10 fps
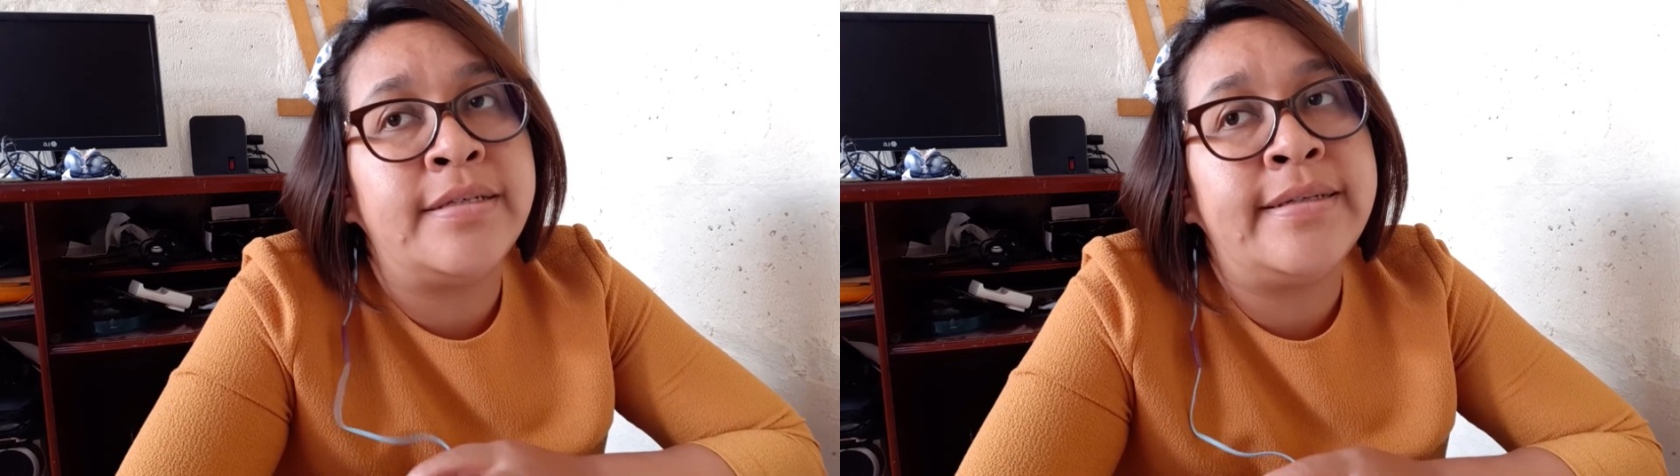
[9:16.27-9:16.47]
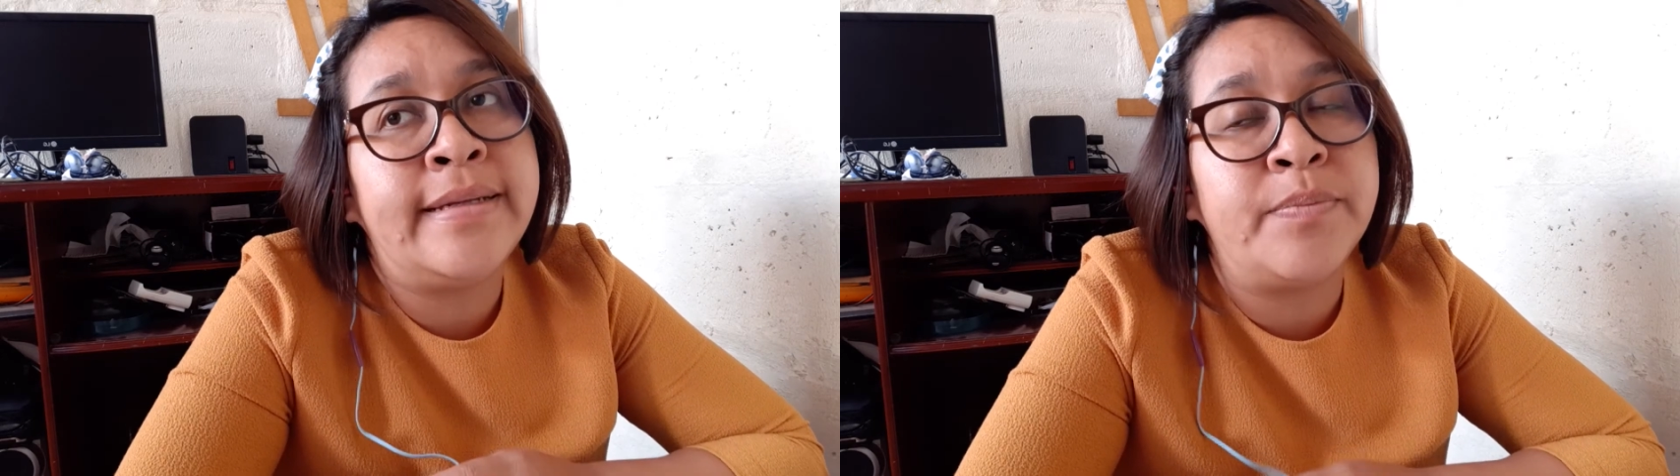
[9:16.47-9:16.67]

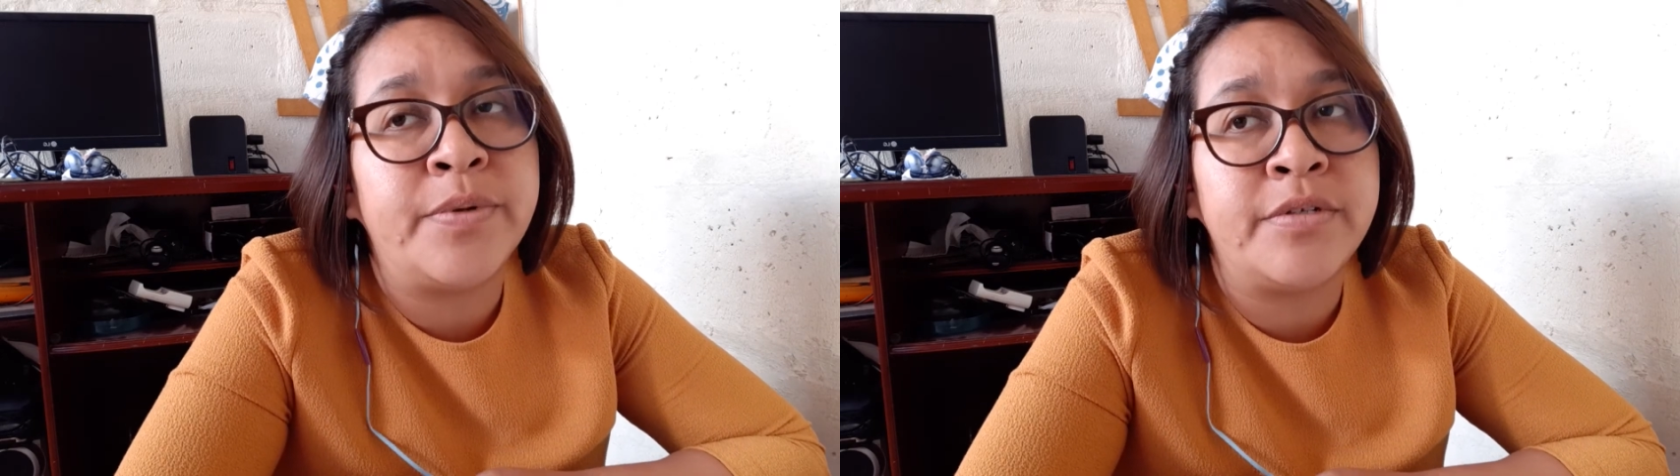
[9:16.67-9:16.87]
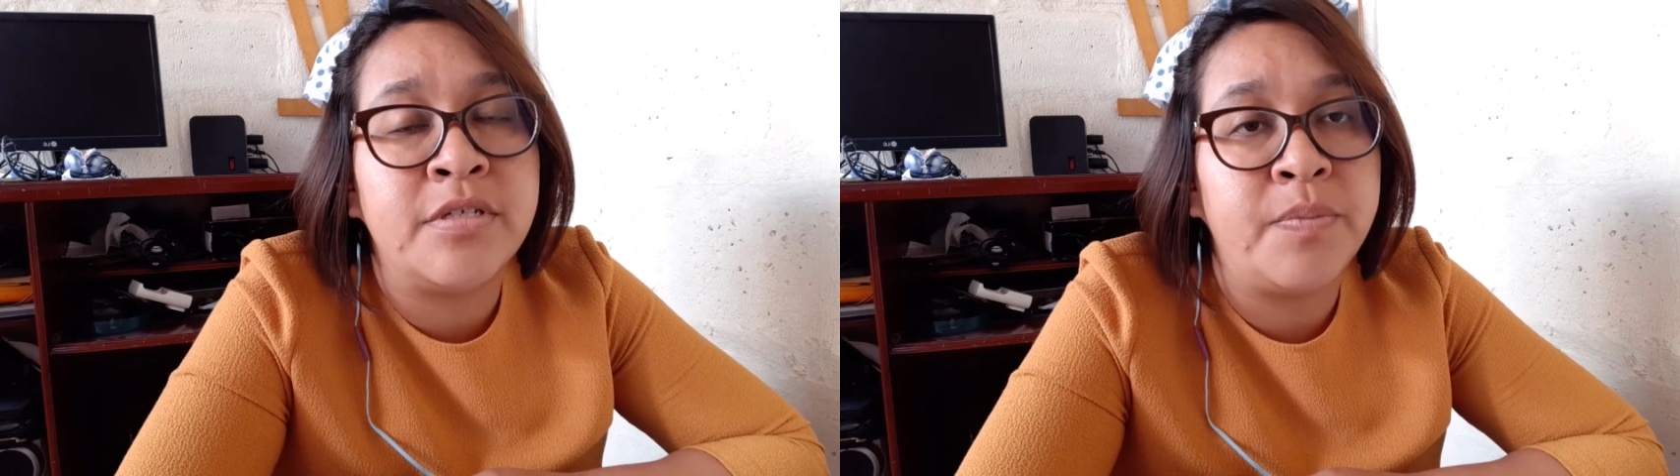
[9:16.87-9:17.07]
didn't
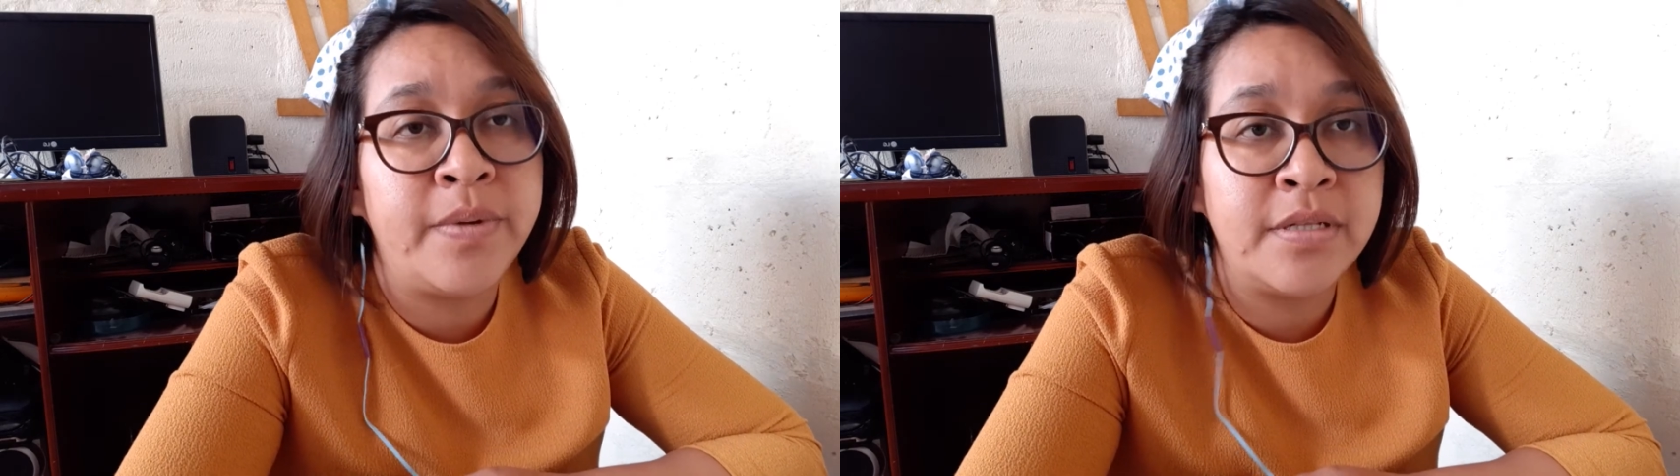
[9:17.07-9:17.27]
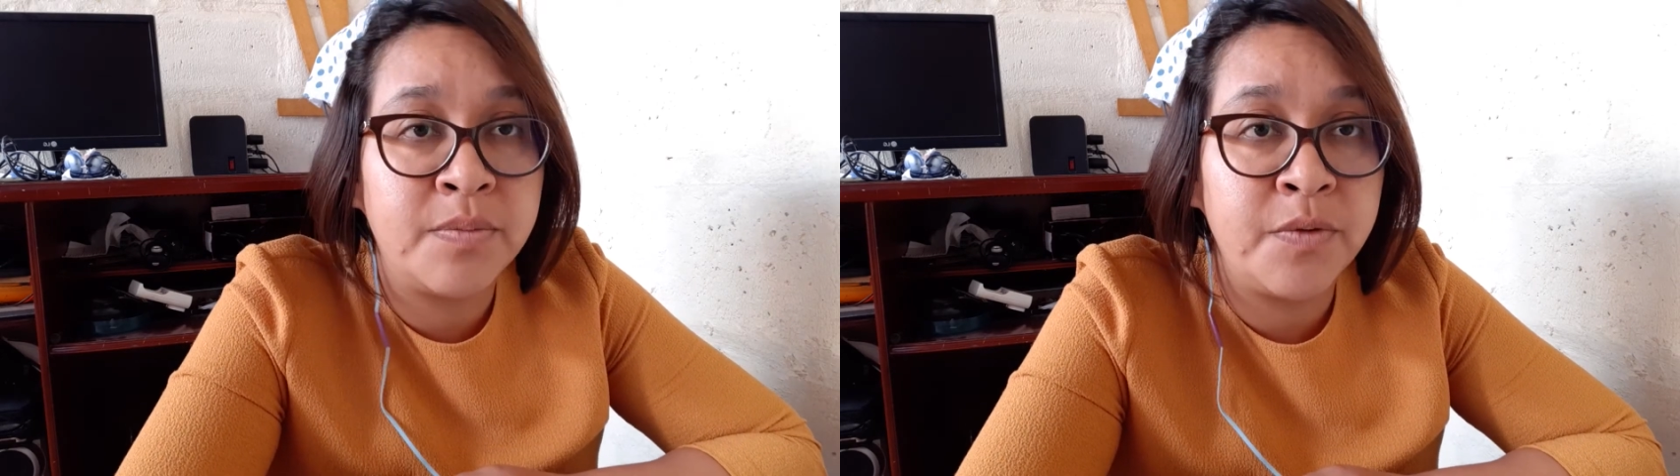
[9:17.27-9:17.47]

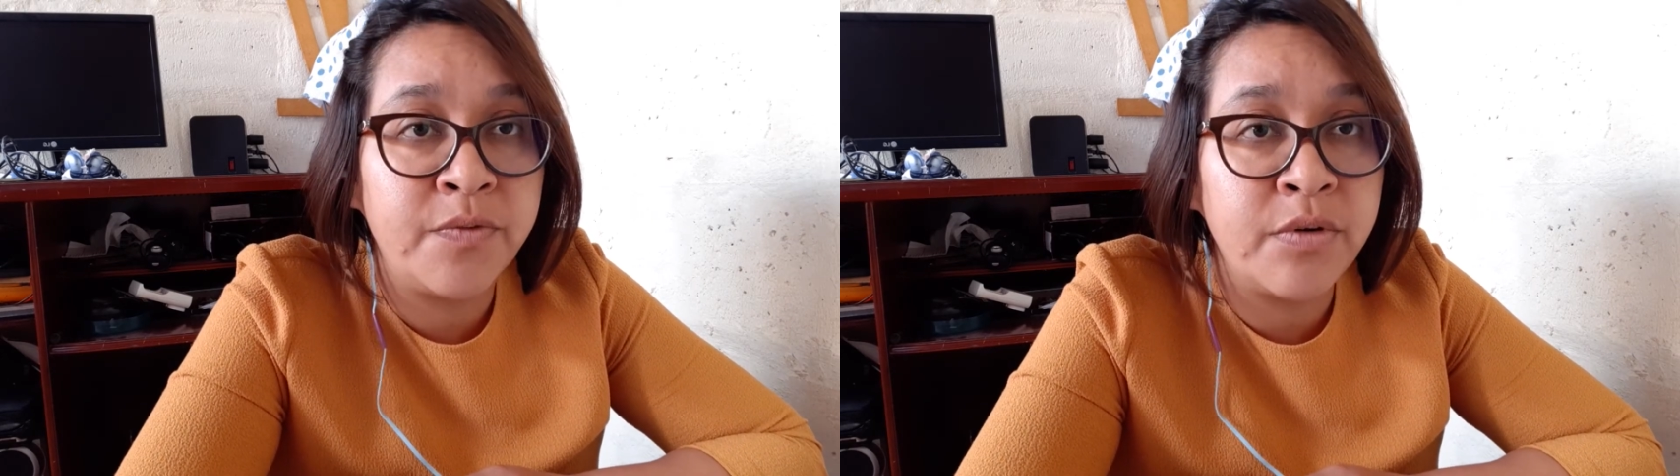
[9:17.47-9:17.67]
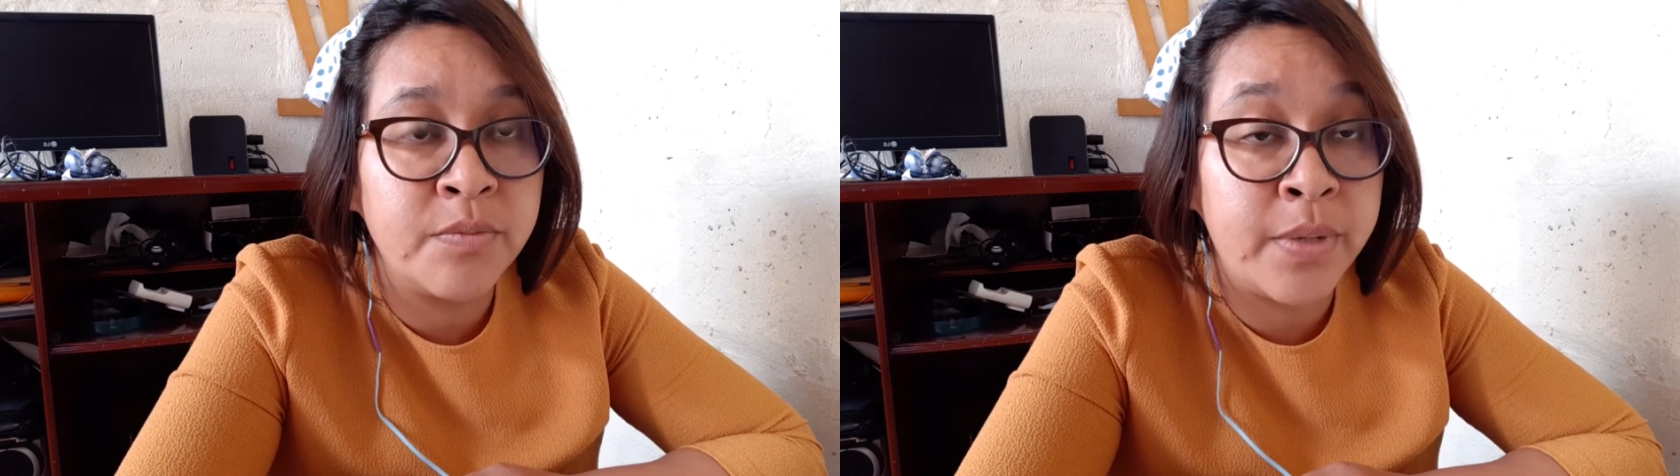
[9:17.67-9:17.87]
participate
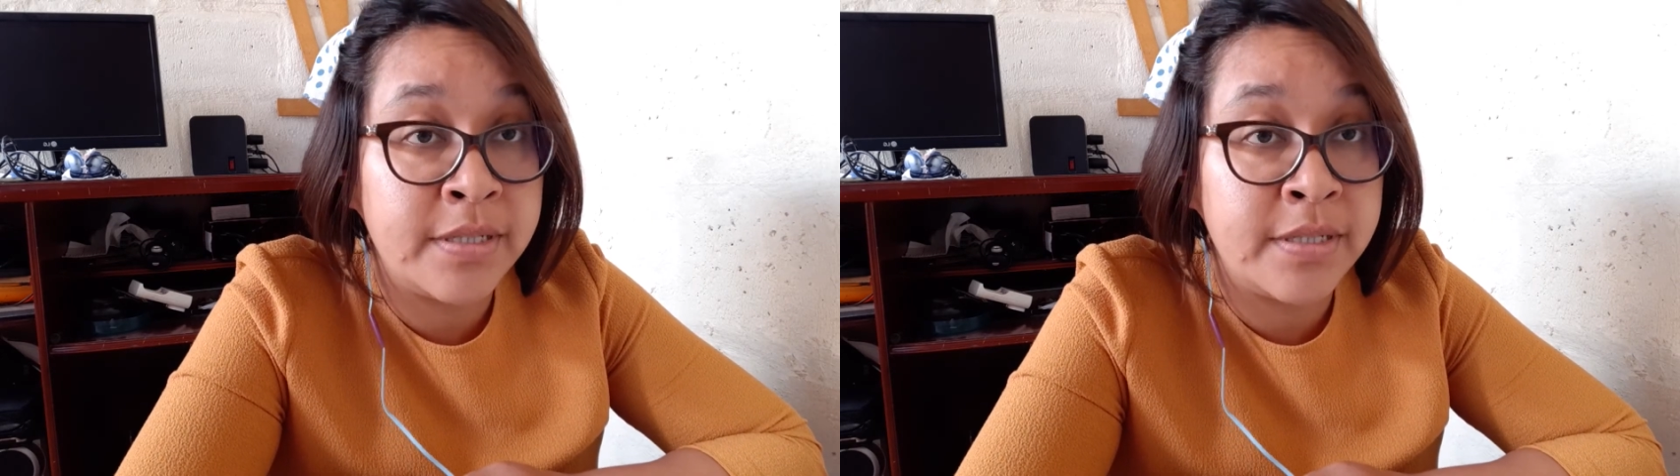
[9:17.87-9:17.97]
before